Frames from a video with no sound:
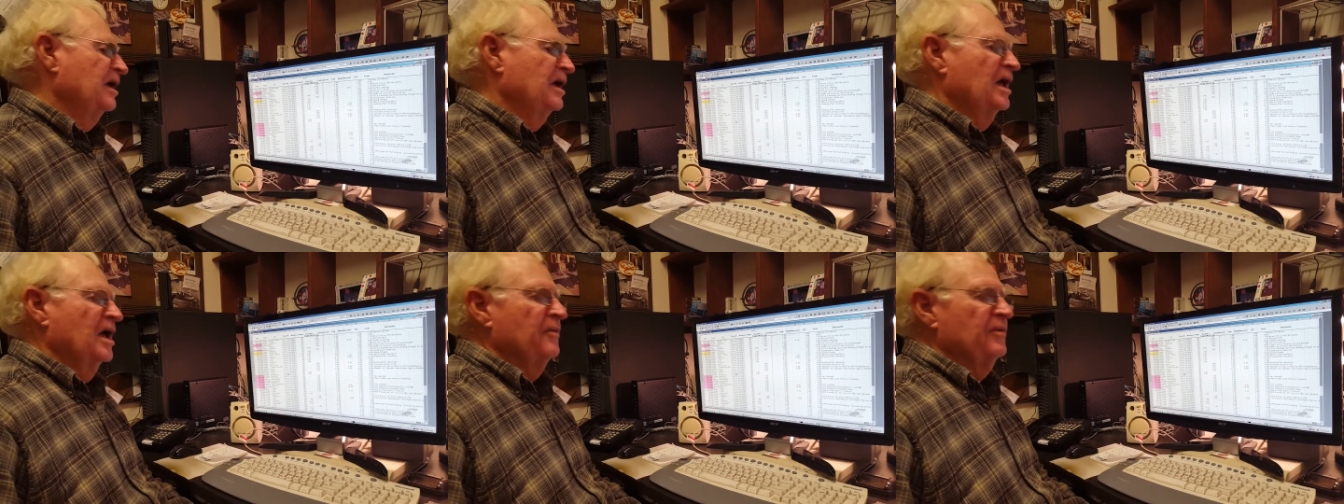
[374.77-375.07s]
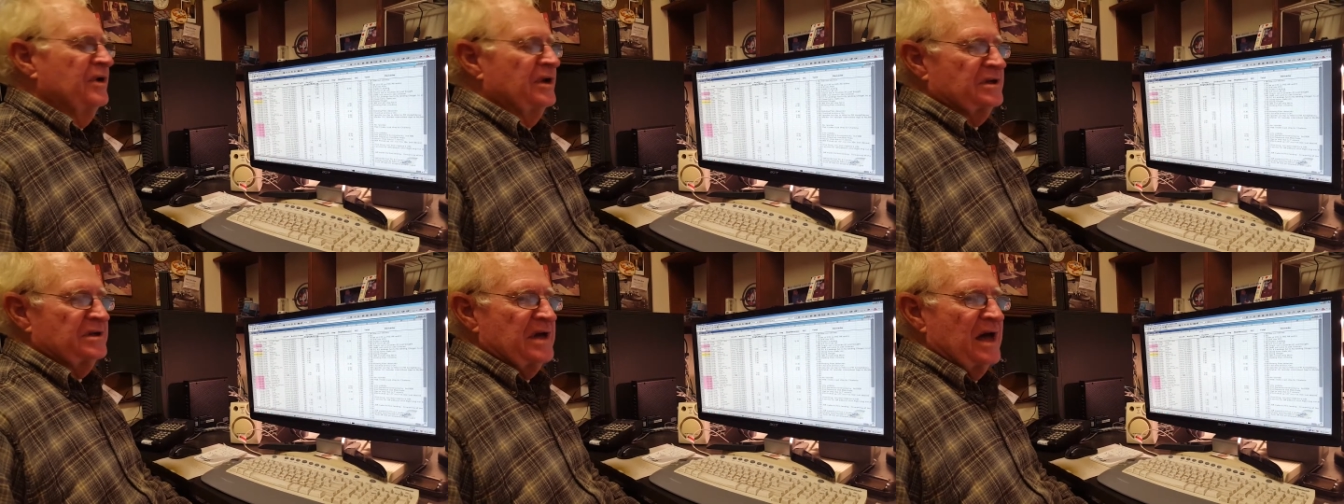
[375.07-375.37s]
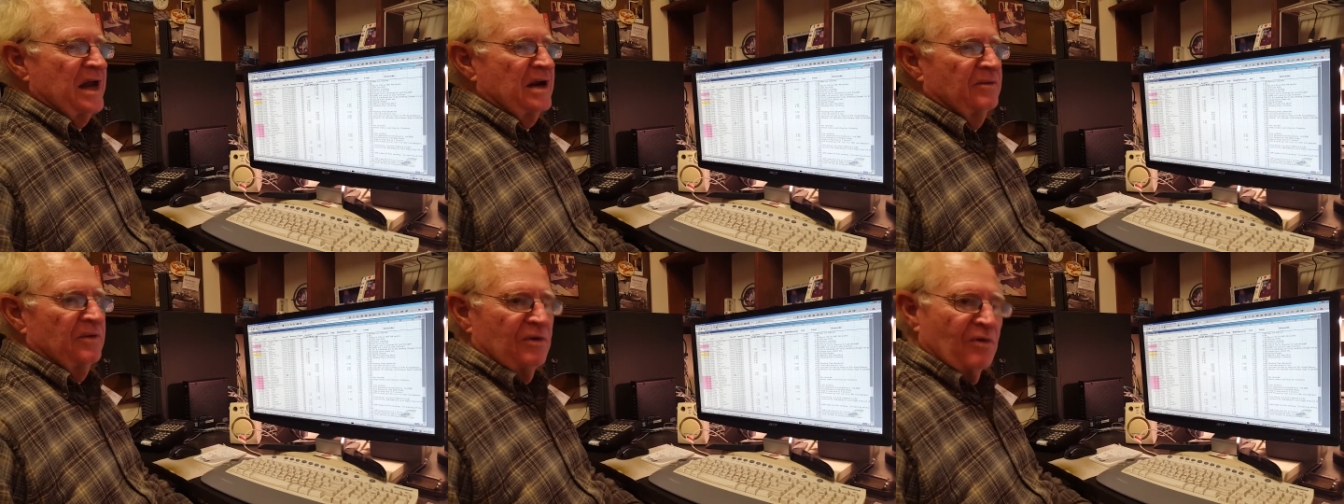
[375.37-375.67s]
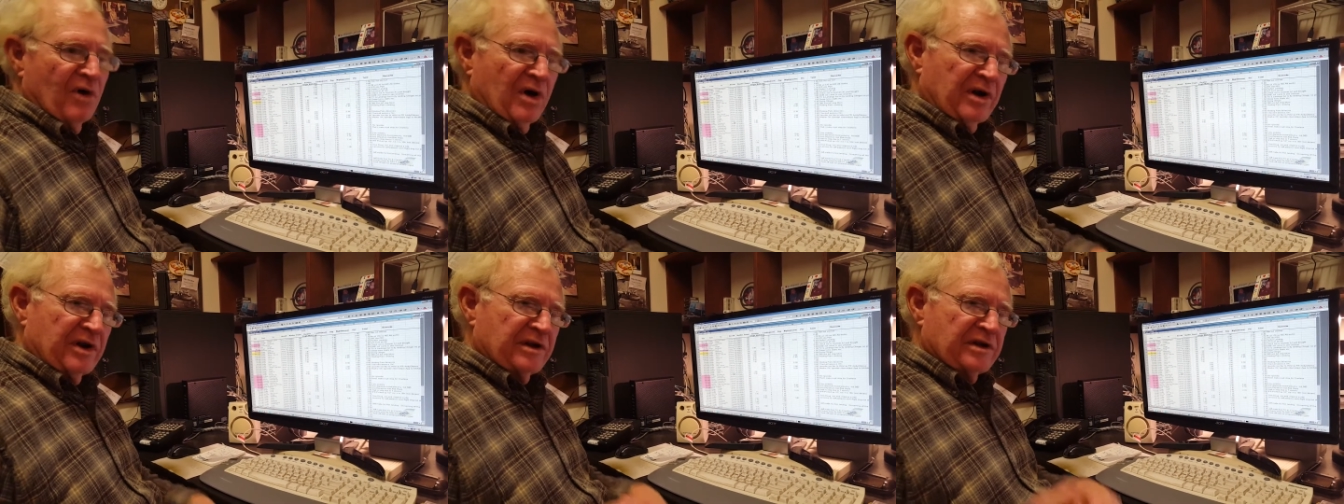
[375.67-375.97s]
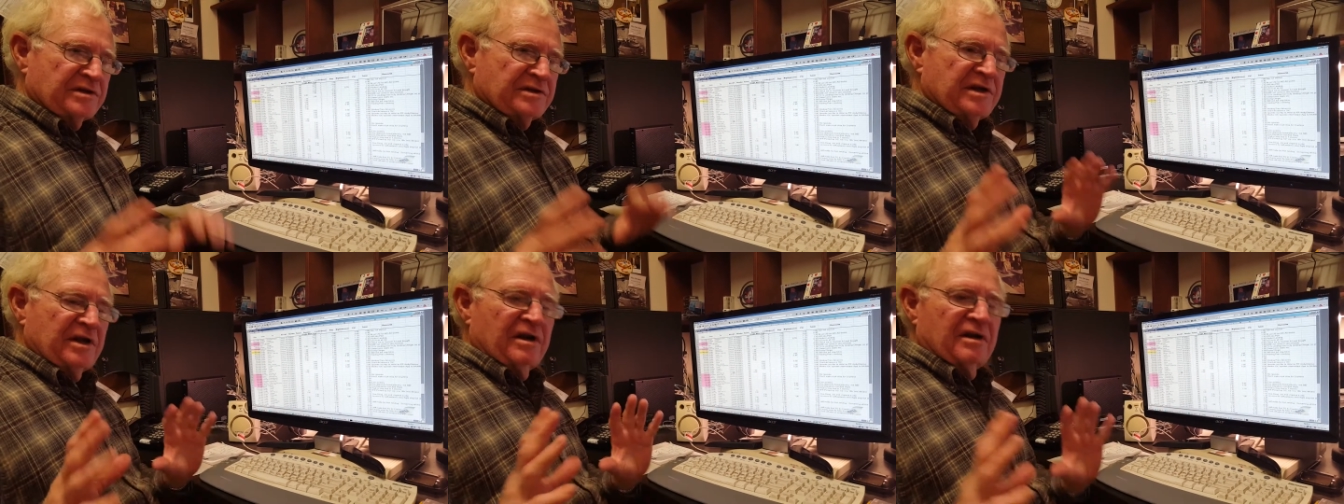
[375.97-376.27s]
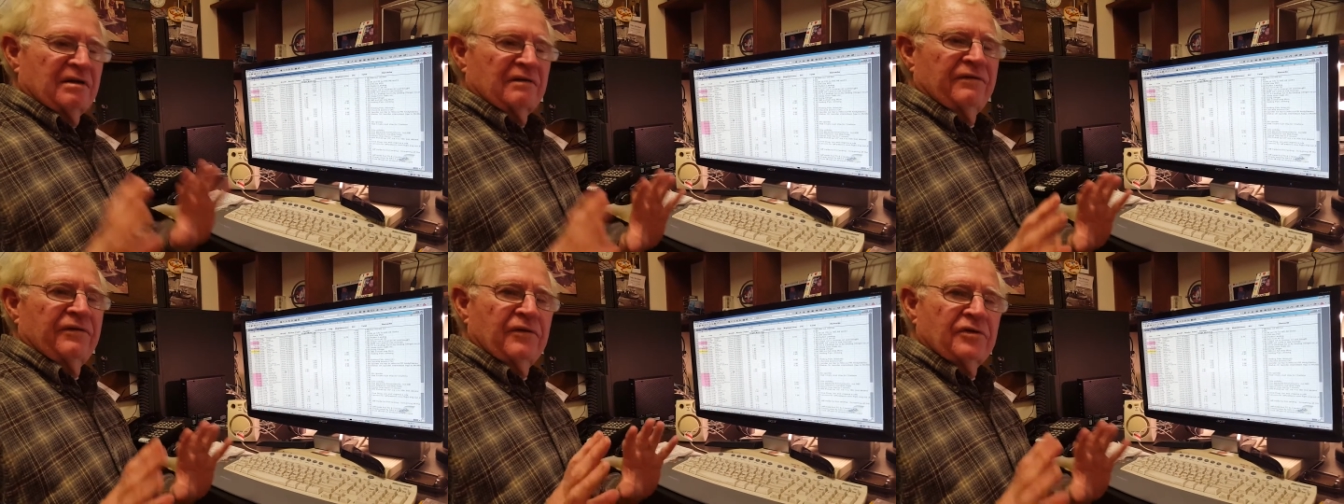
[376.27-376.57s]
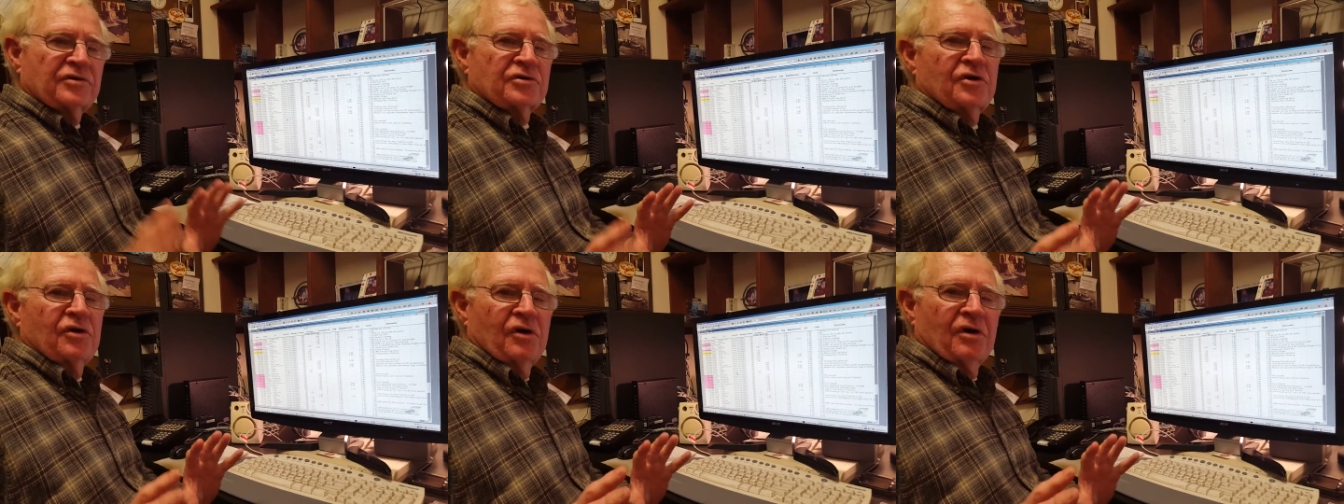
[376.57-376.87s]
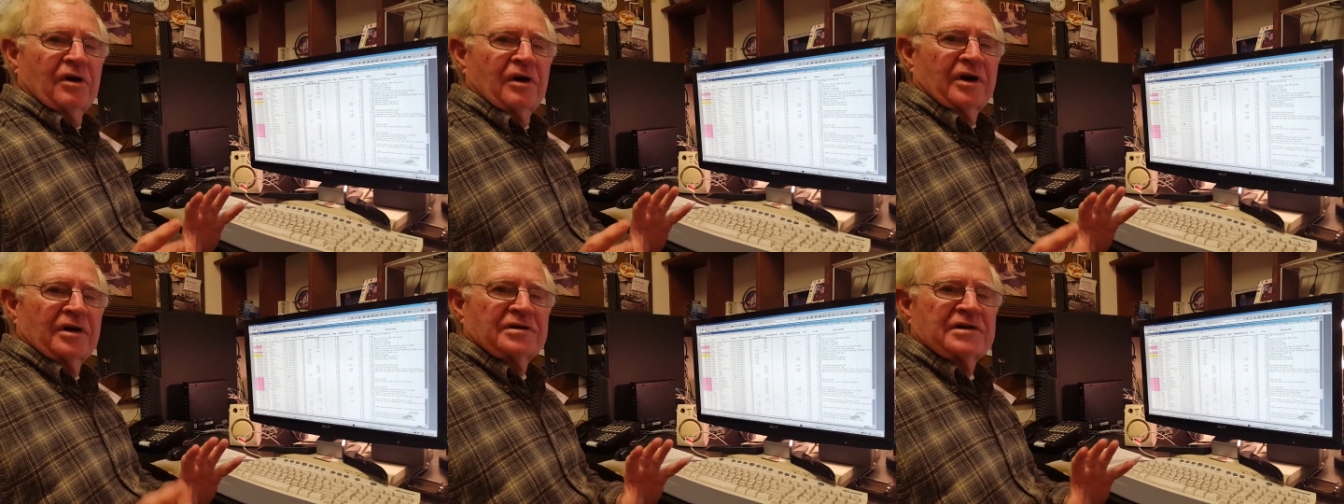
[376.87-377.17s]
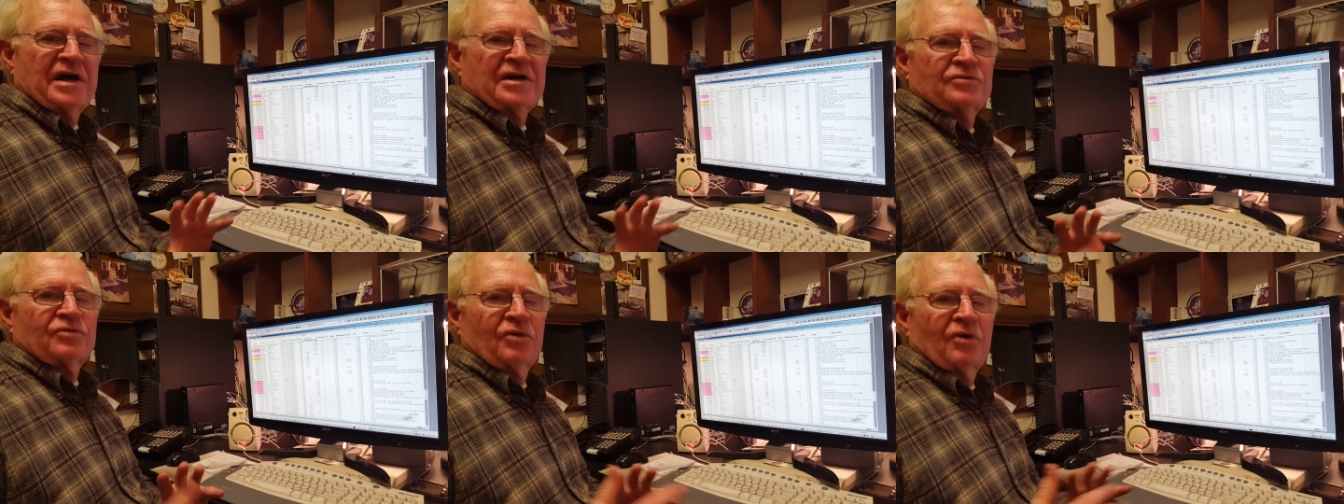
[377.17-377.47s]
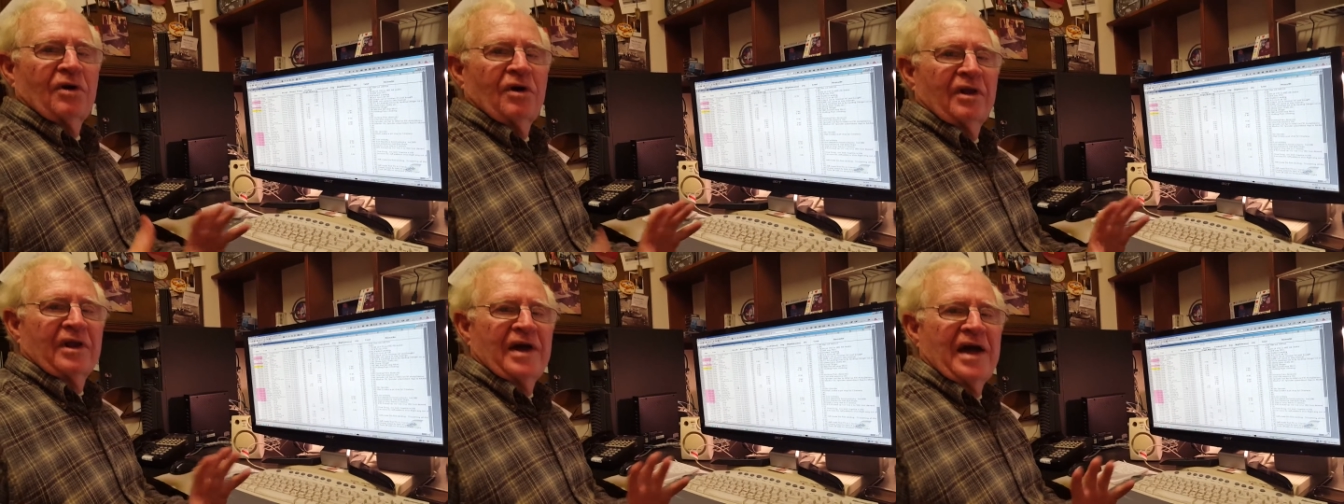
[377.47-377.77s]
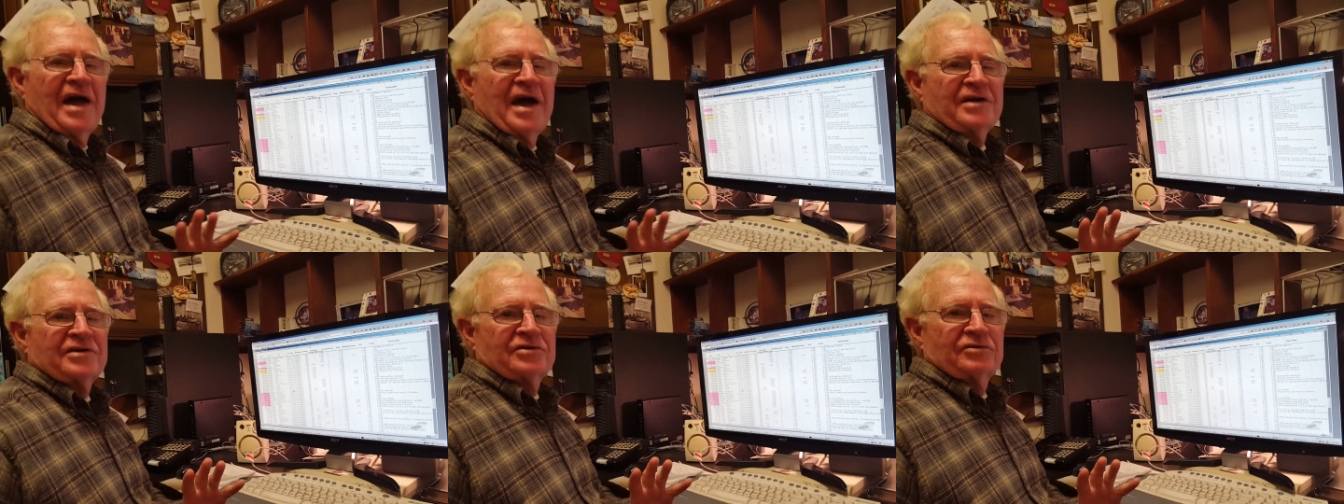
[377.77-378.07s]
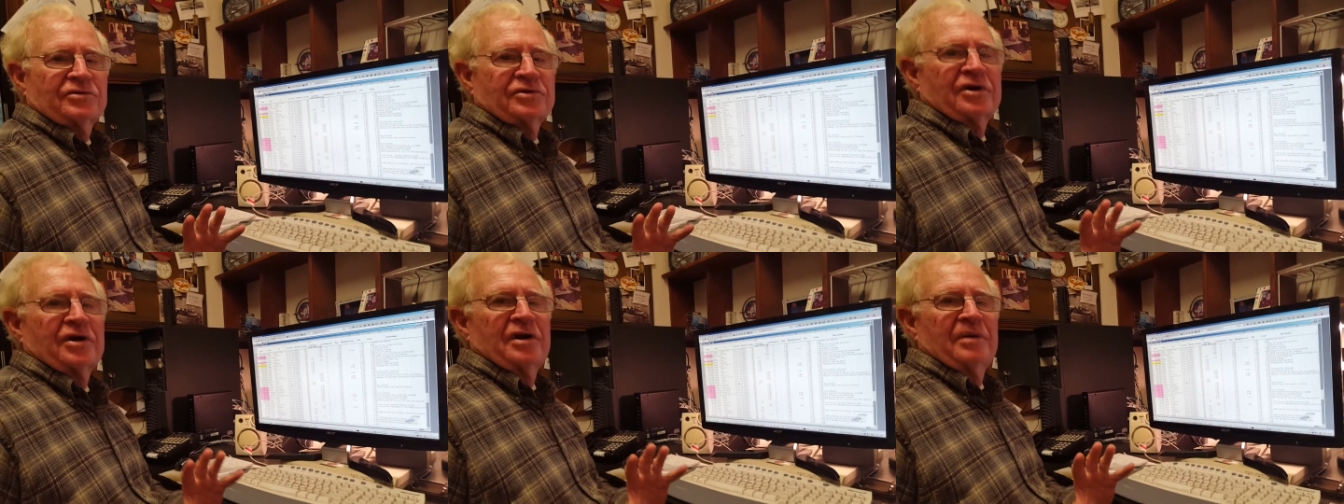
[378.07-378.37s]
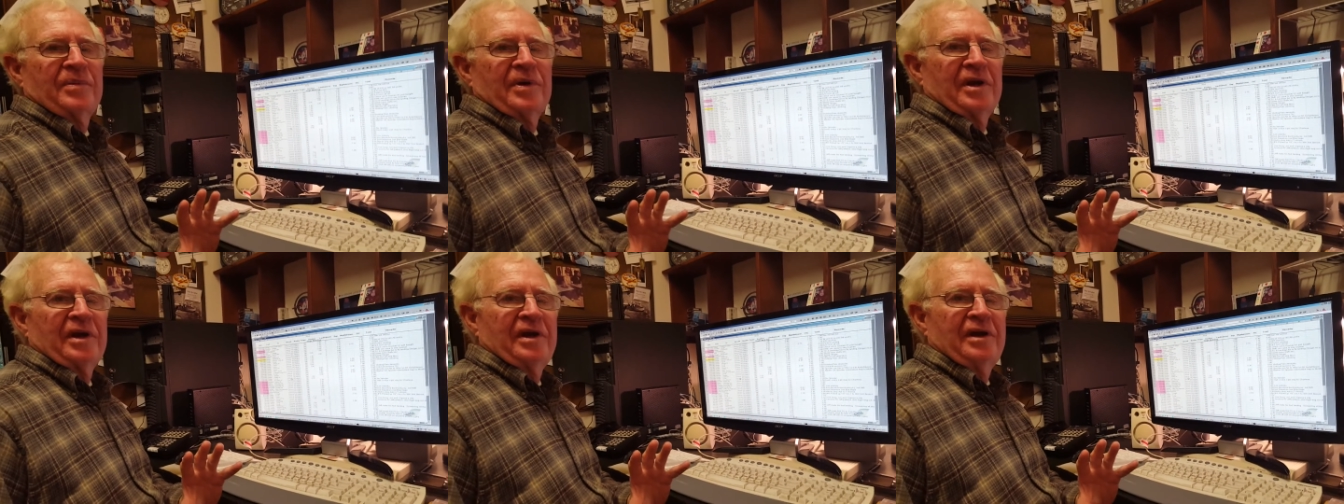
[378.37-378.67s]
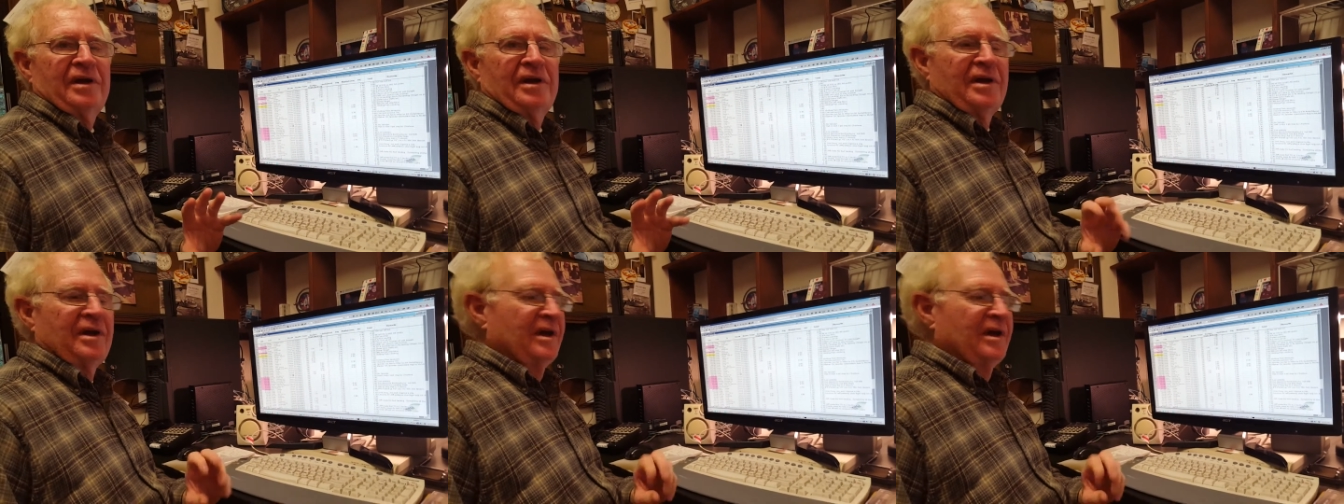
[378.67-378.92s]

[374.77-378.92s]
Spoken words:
and we decided we wanted to sit on the first corner because that's where all the action was going to be.